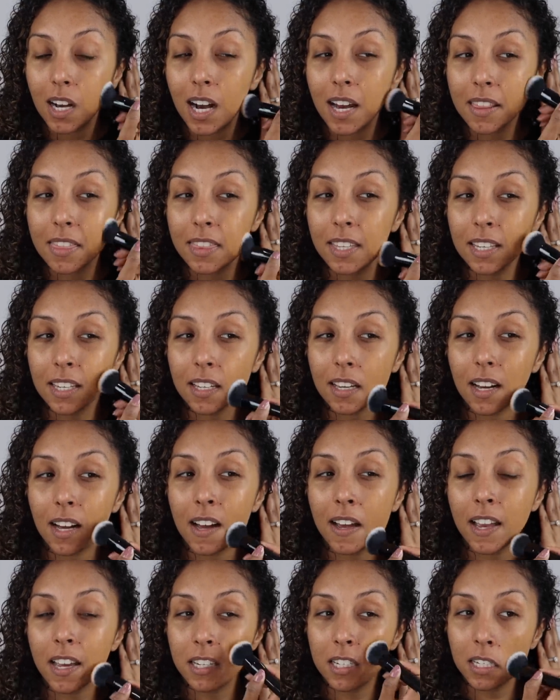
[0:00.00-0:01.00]
I think
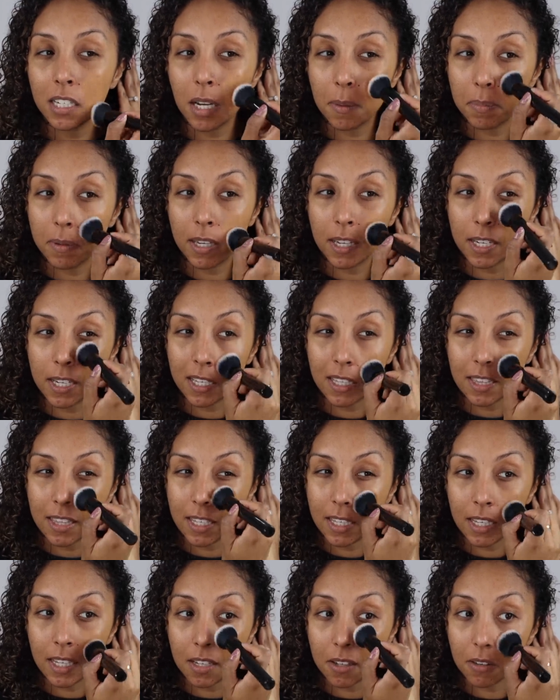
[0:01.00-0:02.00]
I ended up getting
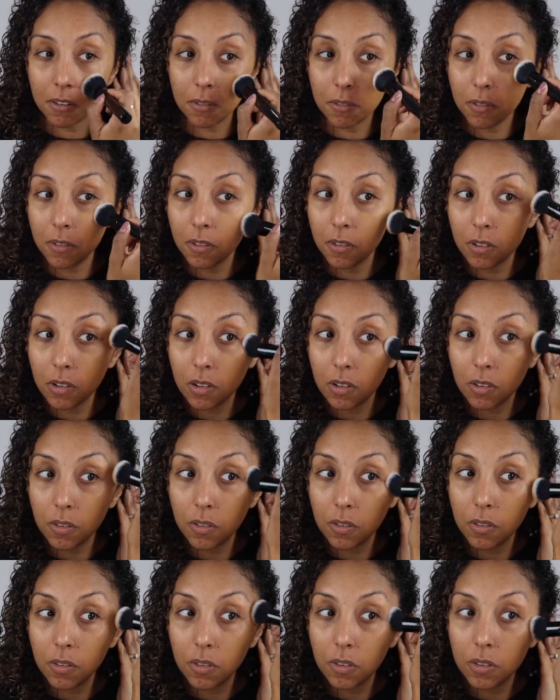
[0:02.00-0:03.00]
the
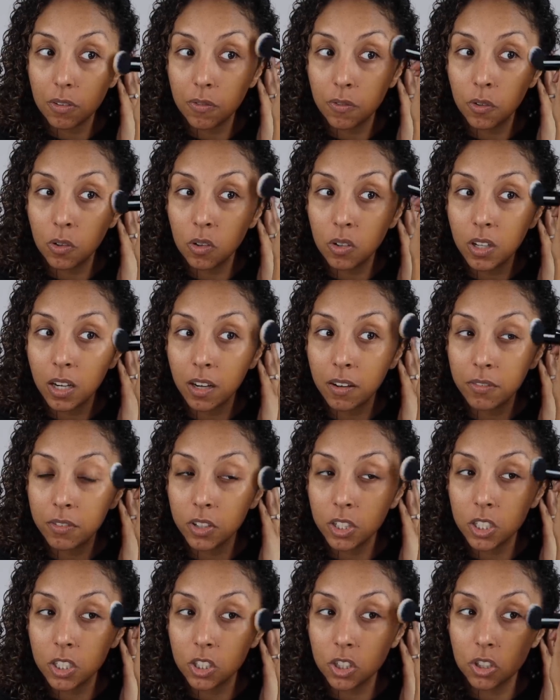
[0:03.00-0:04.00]
full
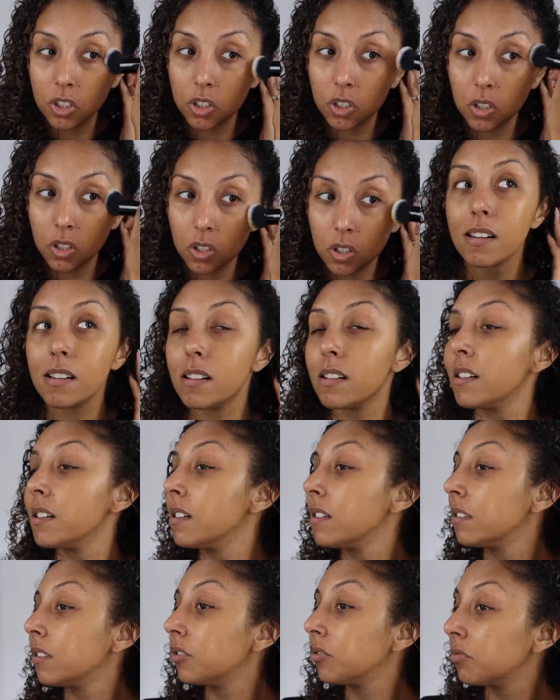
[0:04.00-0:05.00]
coverage.
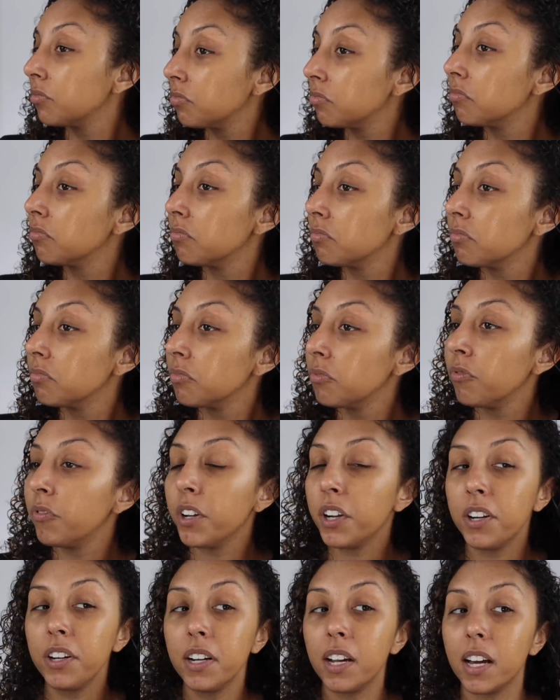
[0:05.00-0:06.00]

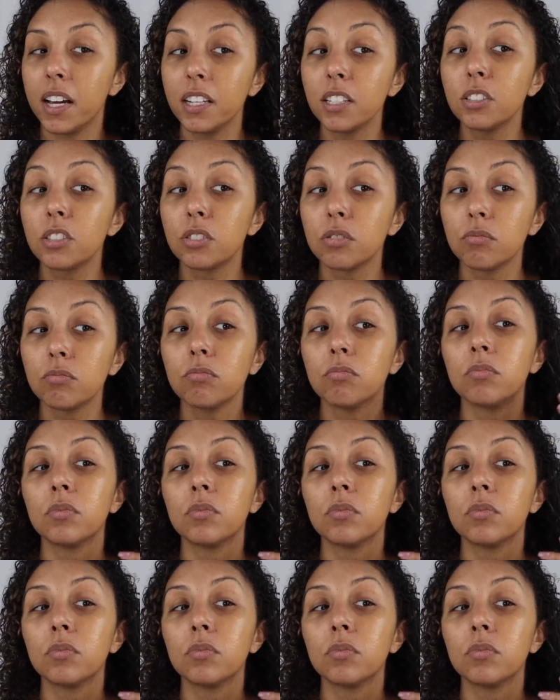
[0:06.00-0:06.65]
Very nice.